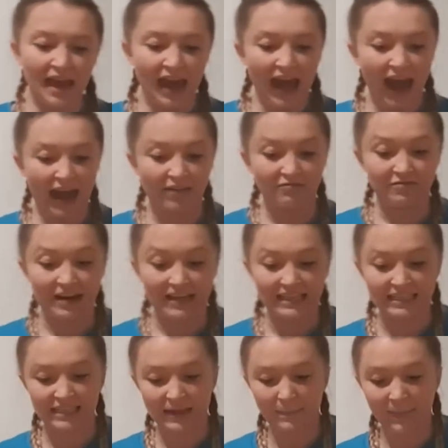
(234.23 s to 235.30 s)
And ready
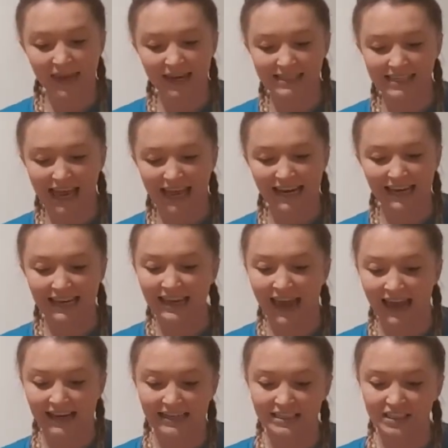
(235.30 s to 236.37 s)
to mix. And
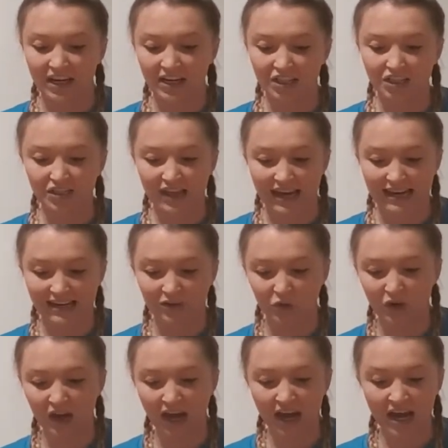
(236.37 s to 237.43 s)
again, it's going to do that little
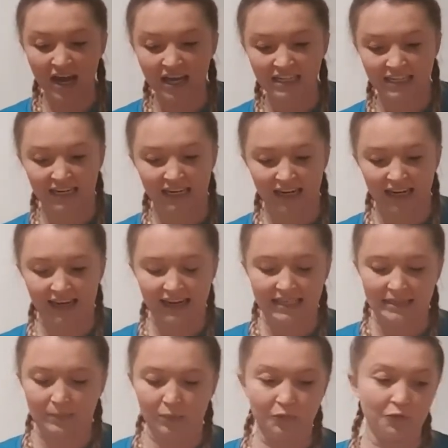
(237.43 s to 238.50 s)
curdling like it
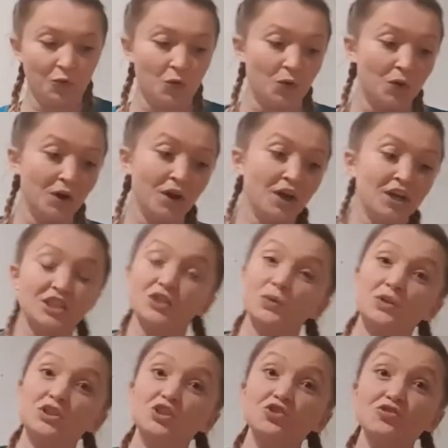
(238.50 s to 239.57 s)
did before. So you want
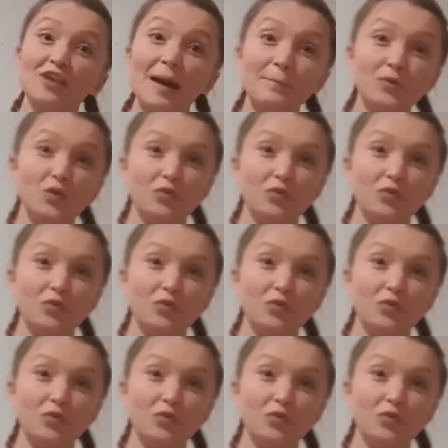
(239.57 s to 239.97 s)
to grab your